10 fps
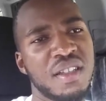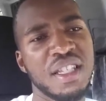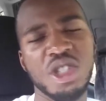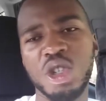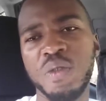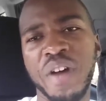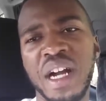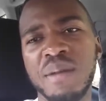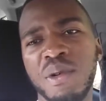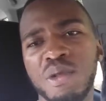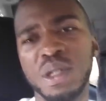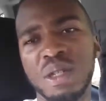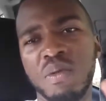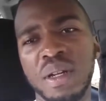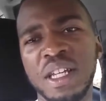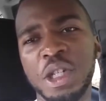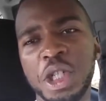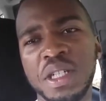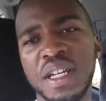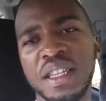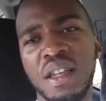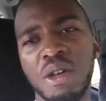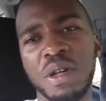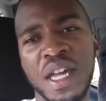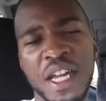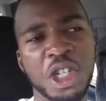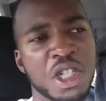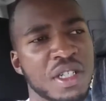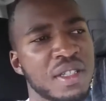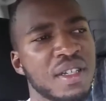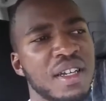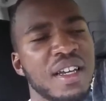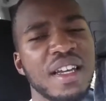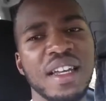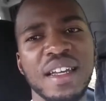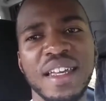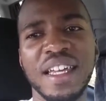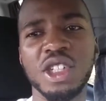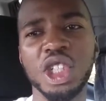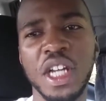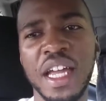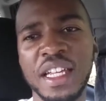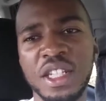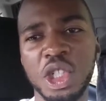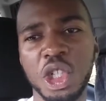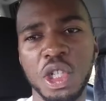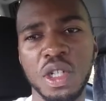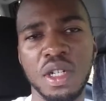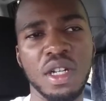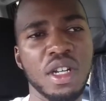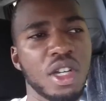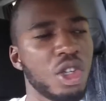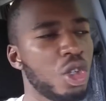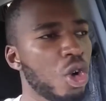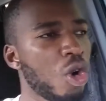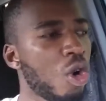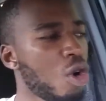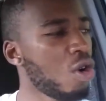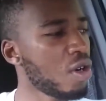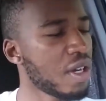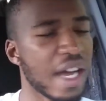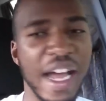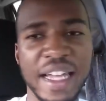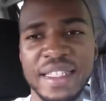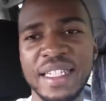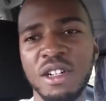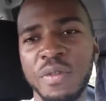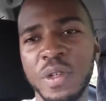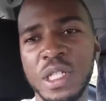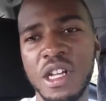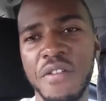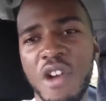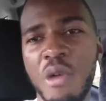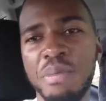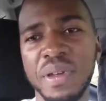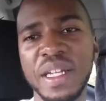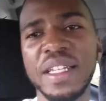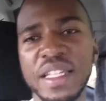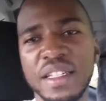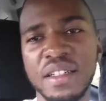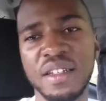These two variables, the religion and the location, can change your idea of yourself completely.